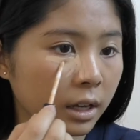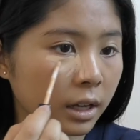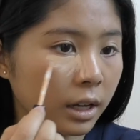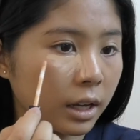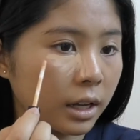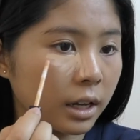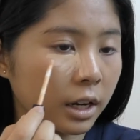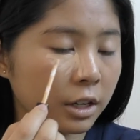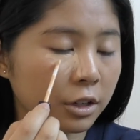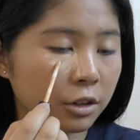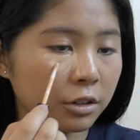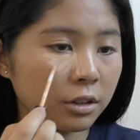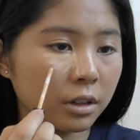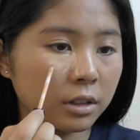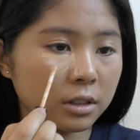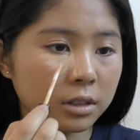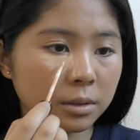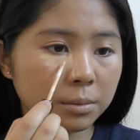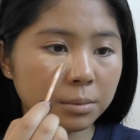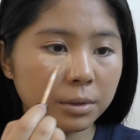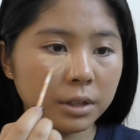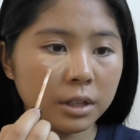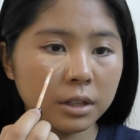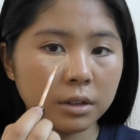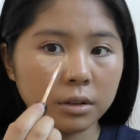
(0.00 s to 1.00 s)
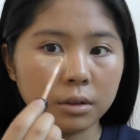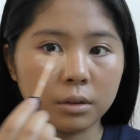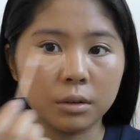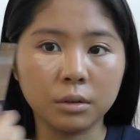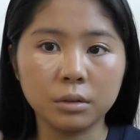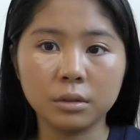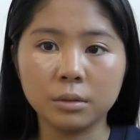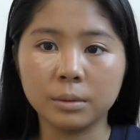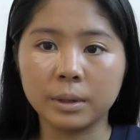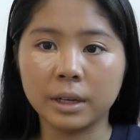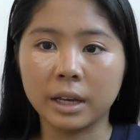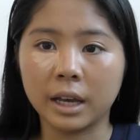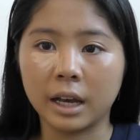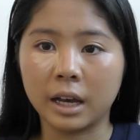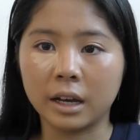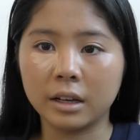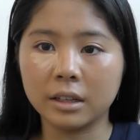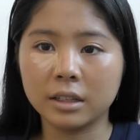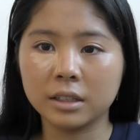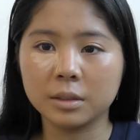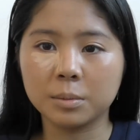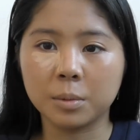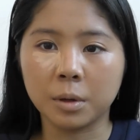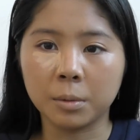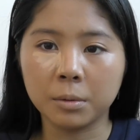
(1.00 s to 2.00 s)
And I don't like to bring it all the way out.
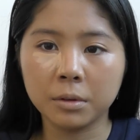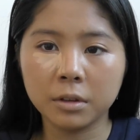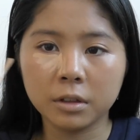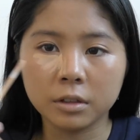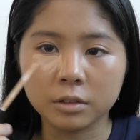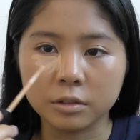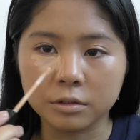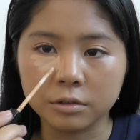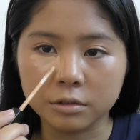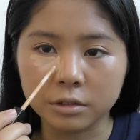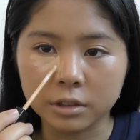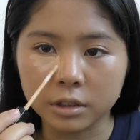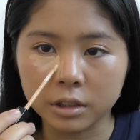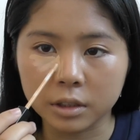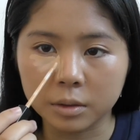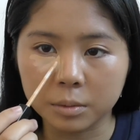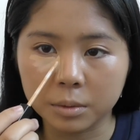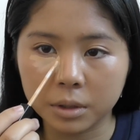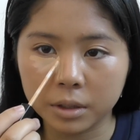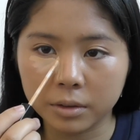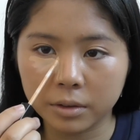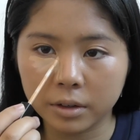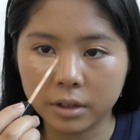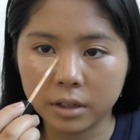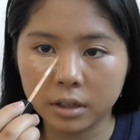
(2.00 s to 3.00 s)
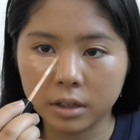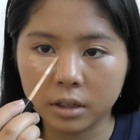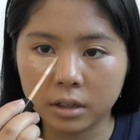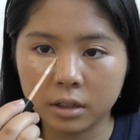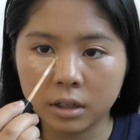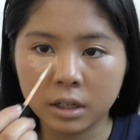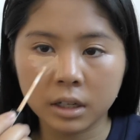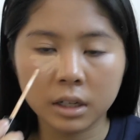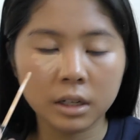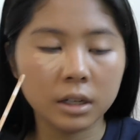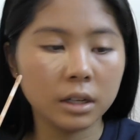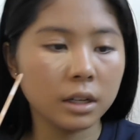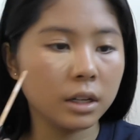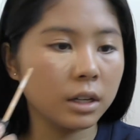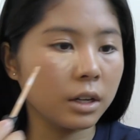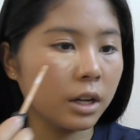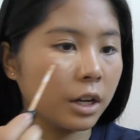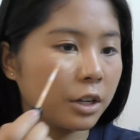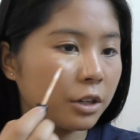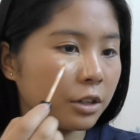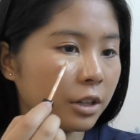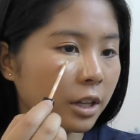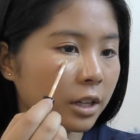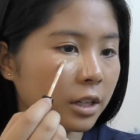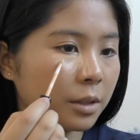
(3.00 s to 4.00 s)
This probably looks really weird right now. I
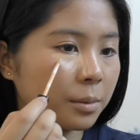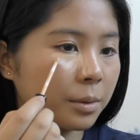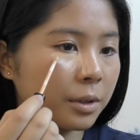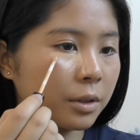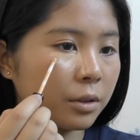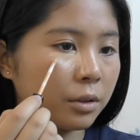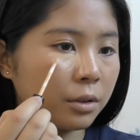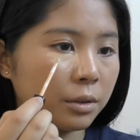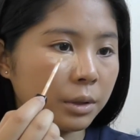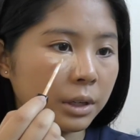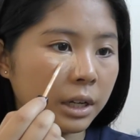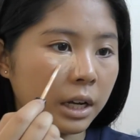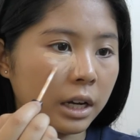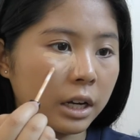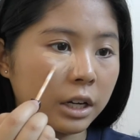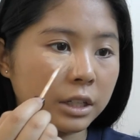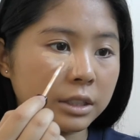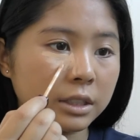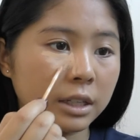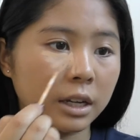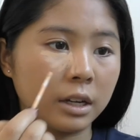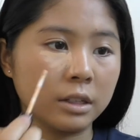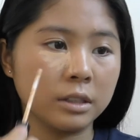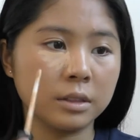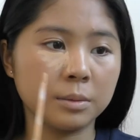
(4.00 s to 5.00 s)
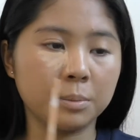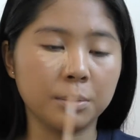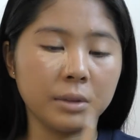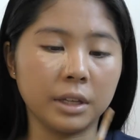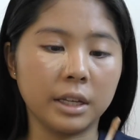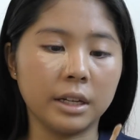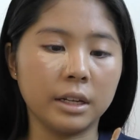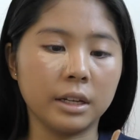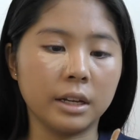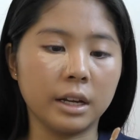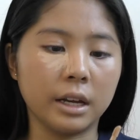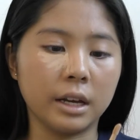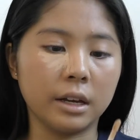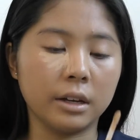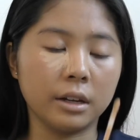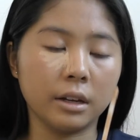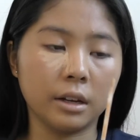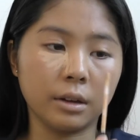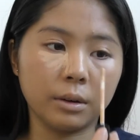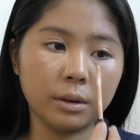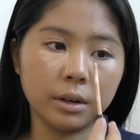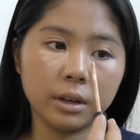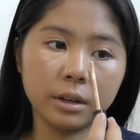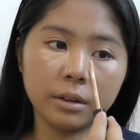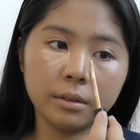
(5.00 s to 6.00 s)
don't like to bring it all the way out because I just blend it out
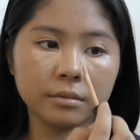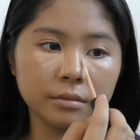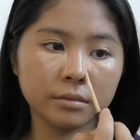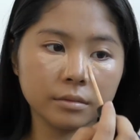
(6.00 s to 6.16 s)
anyway.